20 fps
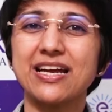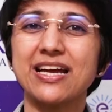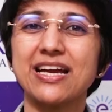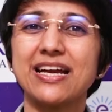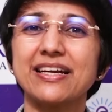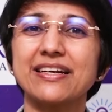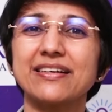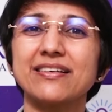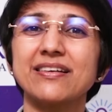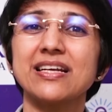
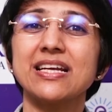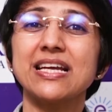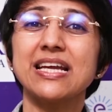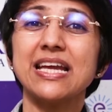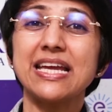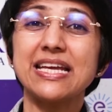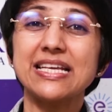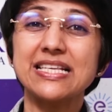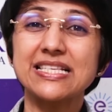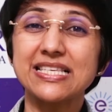and
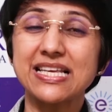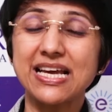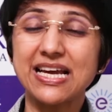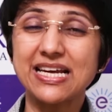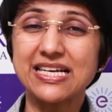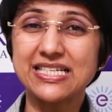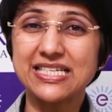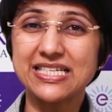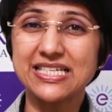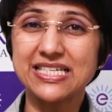
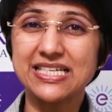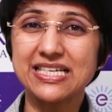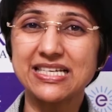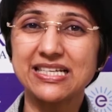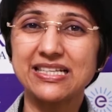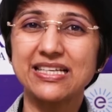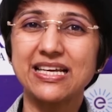anxiety.